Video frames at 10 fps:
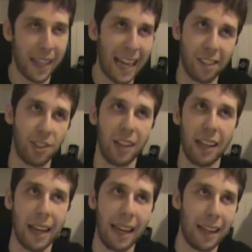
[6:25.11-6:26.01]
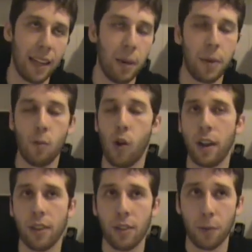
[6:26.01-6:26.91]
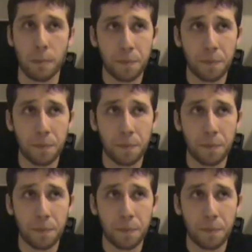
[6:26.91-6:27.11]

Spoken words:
cash it in at any time he wanted to.